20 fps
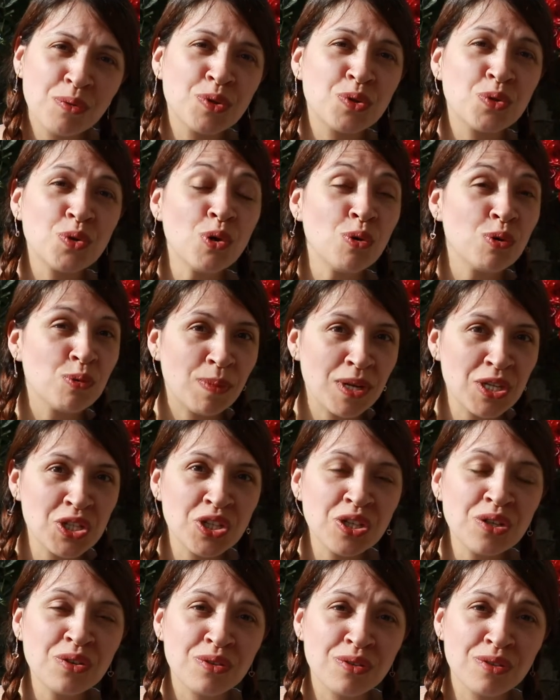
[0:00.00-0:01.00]
and to go
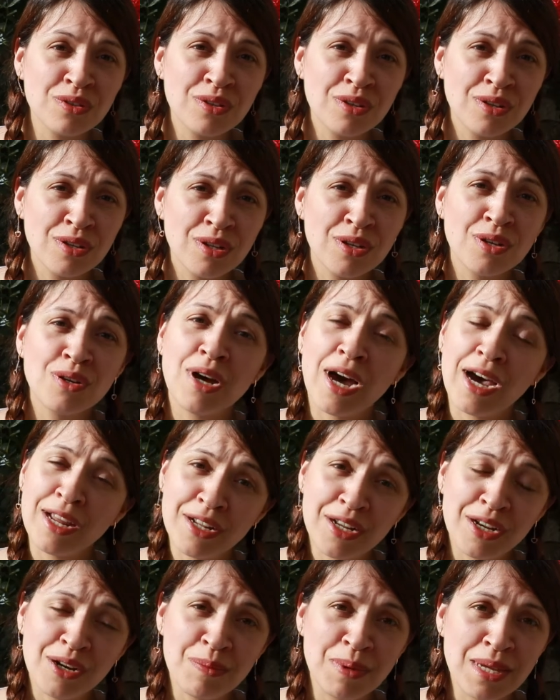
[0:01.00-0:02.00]
and tell them about
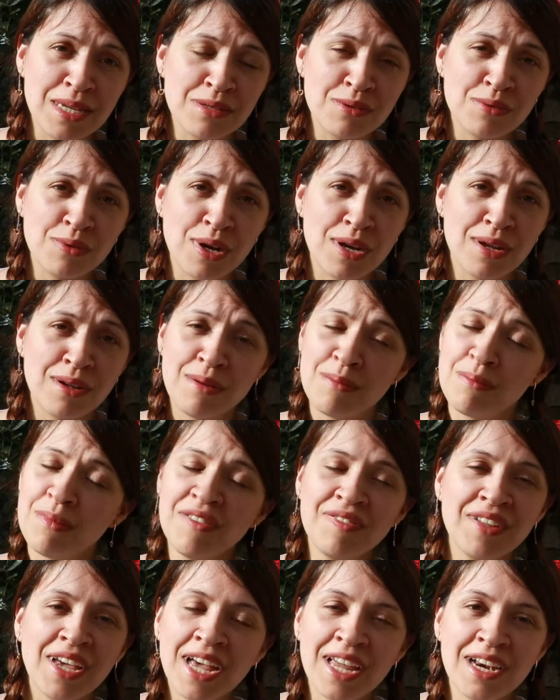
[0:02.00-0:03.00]
Jesus.
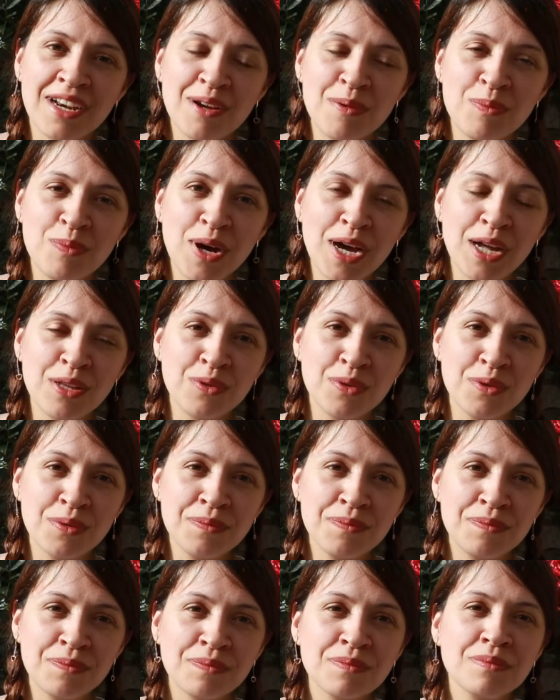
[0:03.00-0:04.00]
Only God could
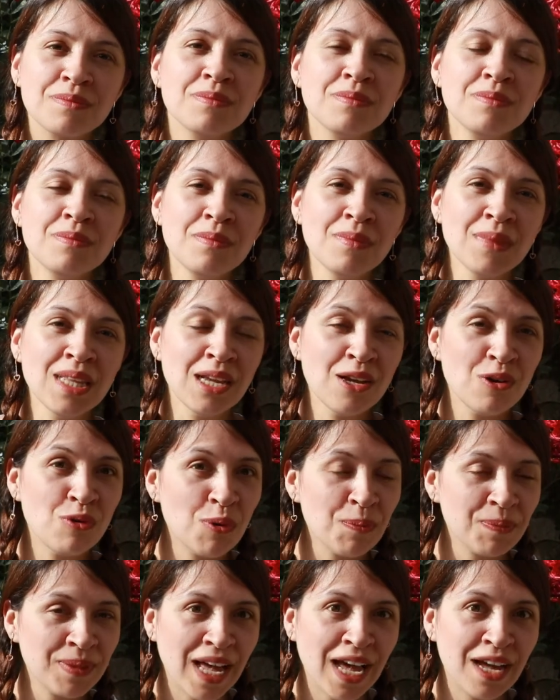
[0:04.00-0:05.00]
do it.
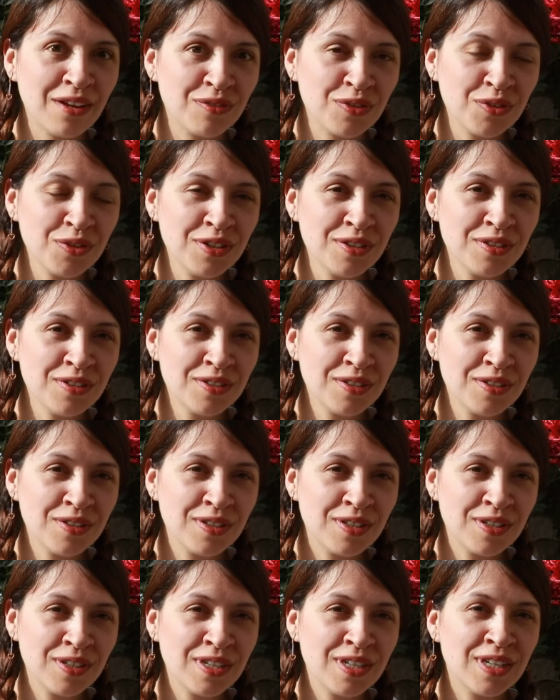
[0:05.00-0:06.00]
And do you know what?
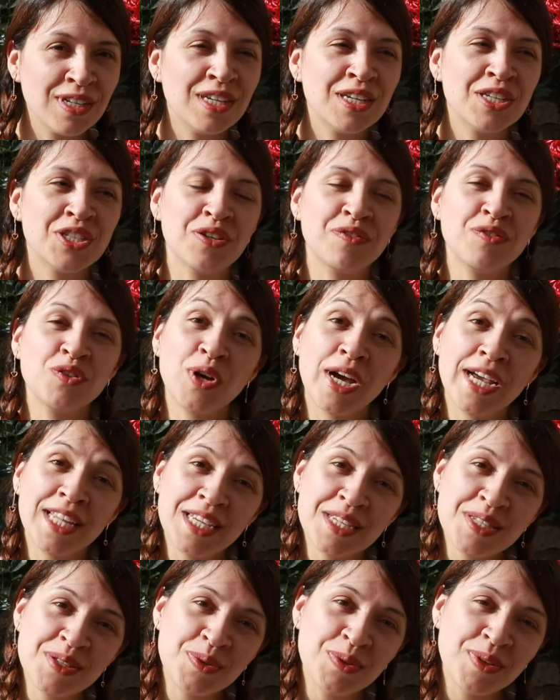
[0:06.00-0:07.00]
Did you
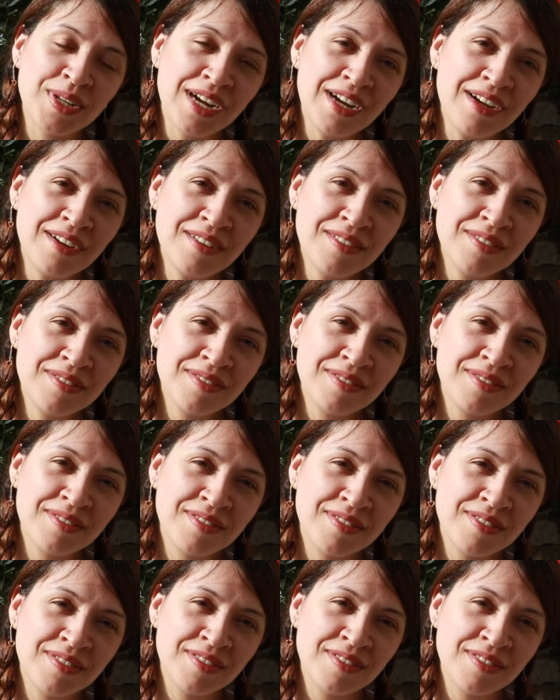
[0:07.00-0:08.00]
see this picture?
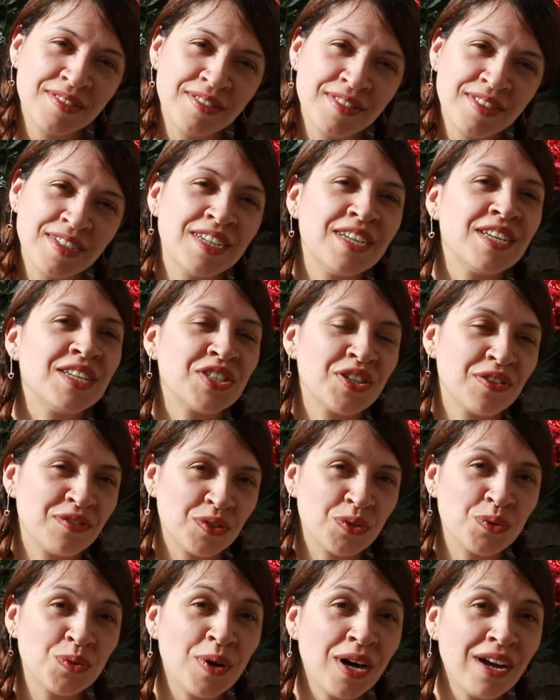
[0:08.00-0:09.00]

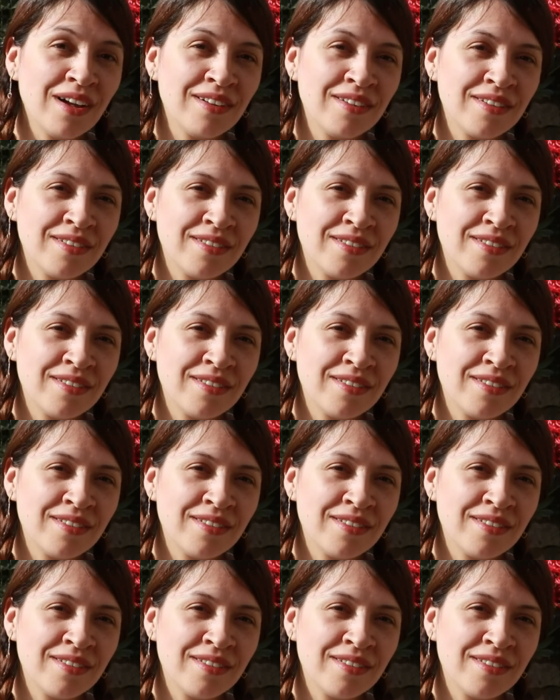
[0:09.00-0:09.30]
Did you?